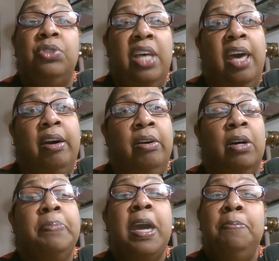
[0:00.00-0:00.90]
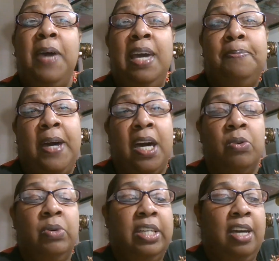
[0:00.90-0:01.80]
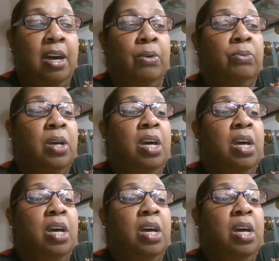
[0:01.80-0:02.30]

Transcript: set up a PayPal account?